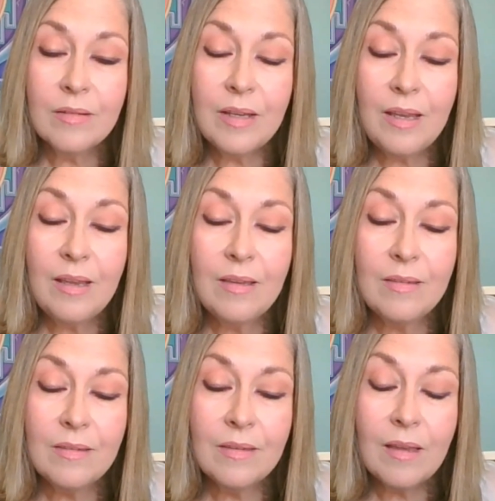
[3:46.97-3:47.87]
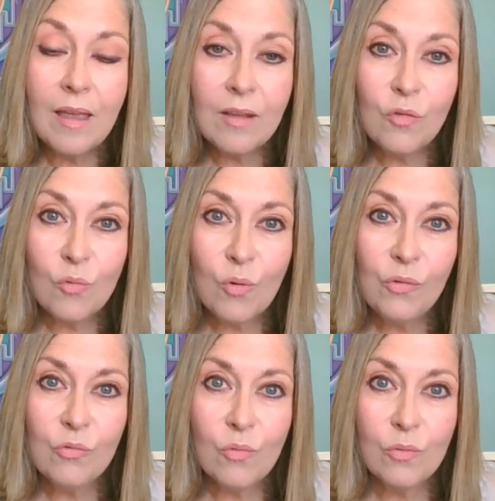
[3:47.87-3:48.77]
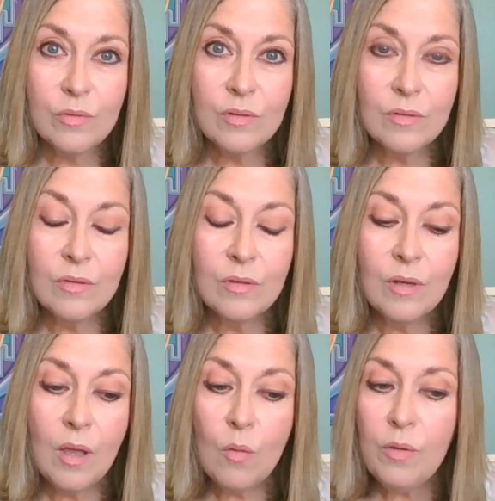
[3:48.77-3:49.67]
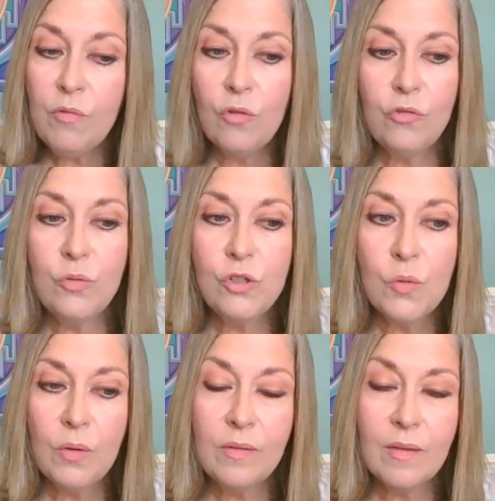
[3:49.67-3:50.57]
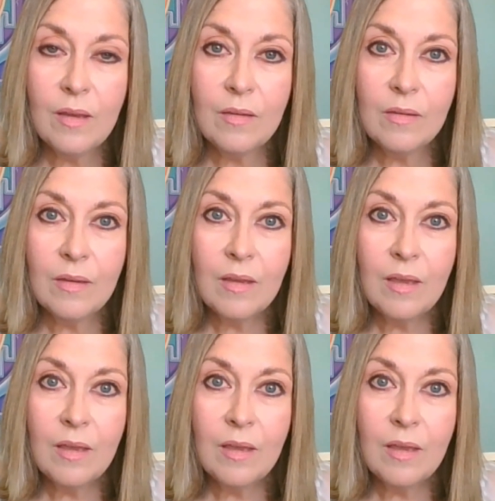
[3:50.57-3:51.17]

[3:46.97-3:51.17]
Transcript: is at a crossroads. We've got two choices.